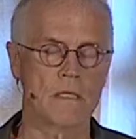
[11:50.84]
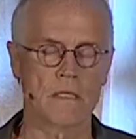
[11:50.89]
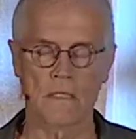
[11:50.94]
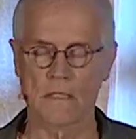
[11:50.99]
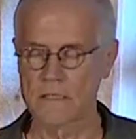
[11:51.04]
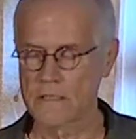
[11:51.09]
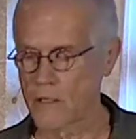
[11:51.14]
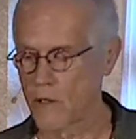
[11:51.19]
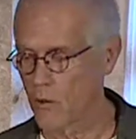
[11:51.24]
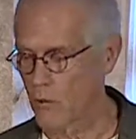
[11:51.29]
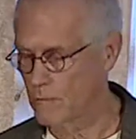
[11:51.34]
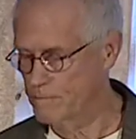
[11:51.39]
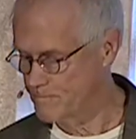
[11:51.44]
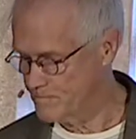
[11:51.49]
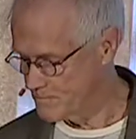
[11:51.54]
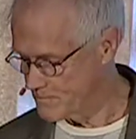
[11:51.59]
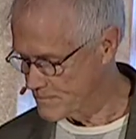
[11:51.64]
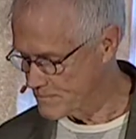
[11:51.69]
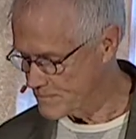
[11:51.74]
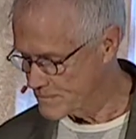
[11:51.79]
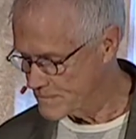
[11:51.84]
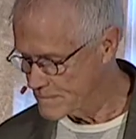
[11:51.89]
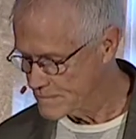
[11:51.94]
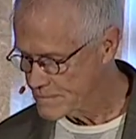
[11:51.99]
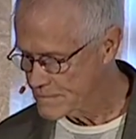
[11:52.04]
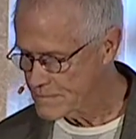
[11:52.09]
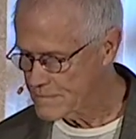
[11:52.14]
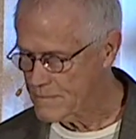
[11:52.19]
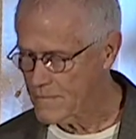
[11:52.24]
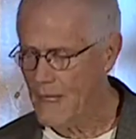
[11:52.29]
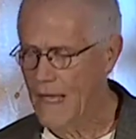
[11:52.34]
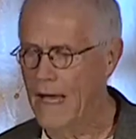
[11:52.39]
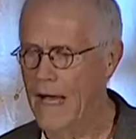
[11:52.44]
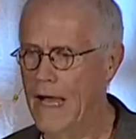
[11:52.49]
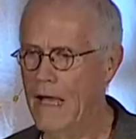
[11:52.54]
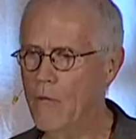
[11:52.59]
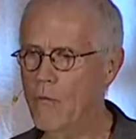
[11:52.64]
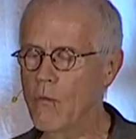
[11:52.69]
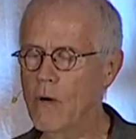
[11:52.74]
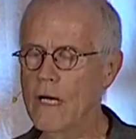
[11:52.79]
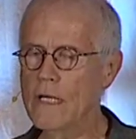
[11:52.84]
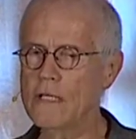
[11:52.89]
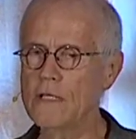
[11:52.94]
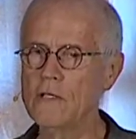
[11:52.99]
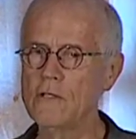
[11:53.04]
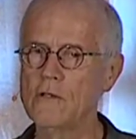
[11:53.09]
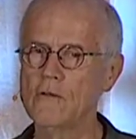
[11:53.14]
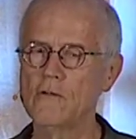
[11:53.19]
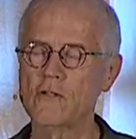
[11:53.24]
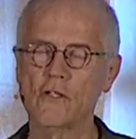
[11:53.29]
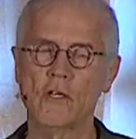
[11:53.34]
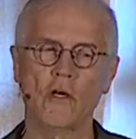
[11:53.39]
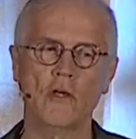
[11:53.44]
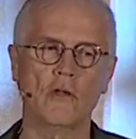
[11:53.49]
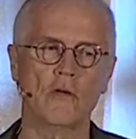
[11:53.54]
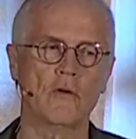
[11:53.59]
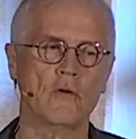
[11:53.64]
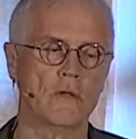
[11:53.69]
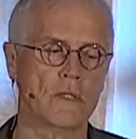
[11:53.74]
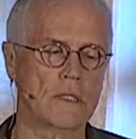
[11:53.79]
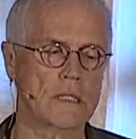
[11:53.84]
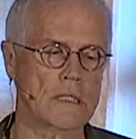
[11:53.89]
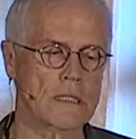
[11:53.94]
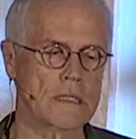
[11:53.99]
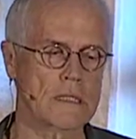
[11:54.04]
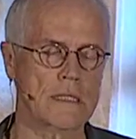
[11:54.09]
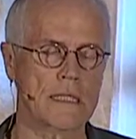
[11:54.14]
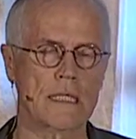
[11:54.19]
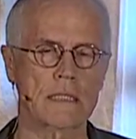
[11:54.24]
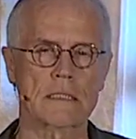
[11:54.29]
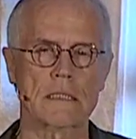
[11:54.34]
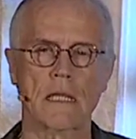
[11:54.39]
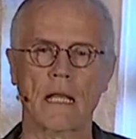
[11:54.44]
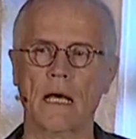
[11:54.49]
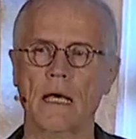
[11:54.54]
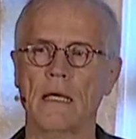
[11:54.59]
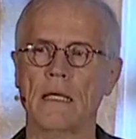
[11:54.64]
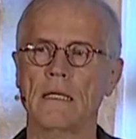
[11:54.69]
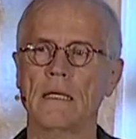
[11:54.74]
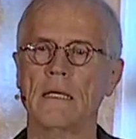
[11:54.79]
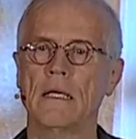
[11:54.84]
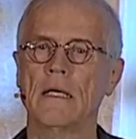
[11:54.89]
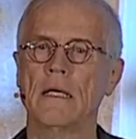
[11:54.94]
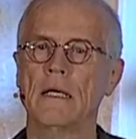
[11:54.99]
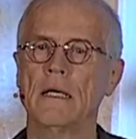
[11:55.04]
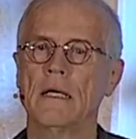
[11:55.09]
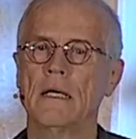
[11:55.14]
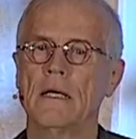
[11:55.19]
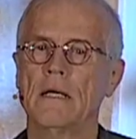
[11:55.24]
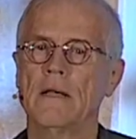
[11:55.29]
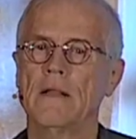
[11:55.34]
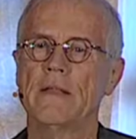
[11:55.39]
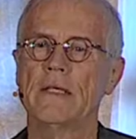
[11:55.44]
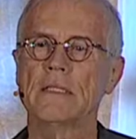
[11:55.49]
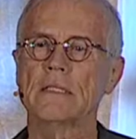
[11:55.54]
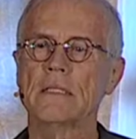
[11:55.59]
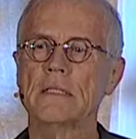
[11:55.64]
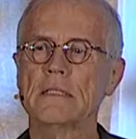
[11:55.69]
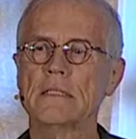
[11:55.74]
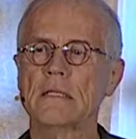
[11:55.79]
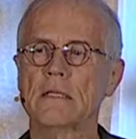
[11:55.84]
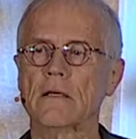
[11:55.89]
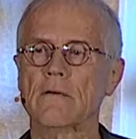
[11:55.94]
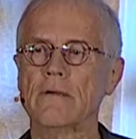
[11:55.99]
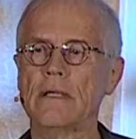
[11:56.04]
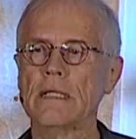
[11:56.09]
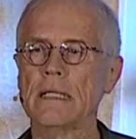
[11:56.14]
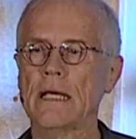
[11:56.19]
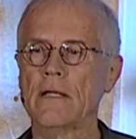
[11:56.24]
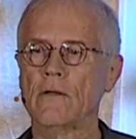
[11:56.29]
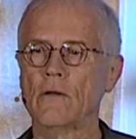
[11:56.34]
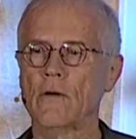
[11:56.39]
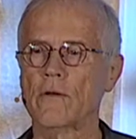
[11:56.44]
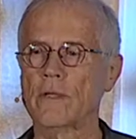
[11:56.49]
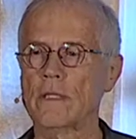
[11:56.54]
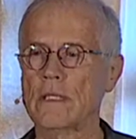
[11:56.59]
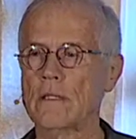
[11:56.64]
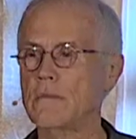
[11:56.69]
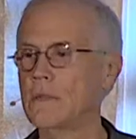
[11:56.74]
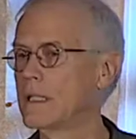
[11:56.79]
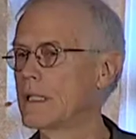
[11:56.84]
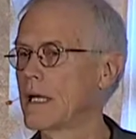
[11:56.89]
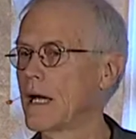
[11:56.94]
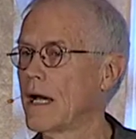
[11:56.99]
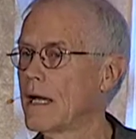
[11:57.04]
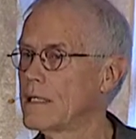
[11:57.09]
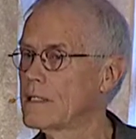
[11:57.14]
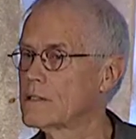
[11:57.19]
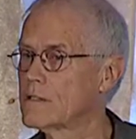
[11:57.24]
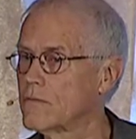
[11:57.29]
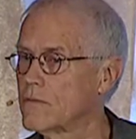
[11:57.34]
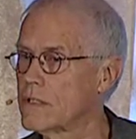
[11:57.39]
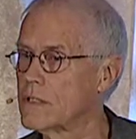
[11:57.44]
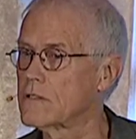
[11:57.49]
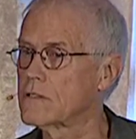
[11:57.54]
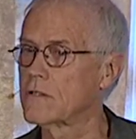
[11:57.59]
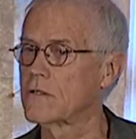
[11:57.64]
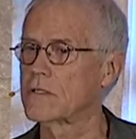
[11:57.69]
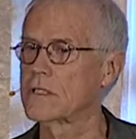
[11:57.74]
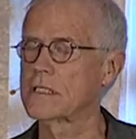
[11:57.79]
So I want to show you this next slide. This is the Greenland North Eemian Ice Research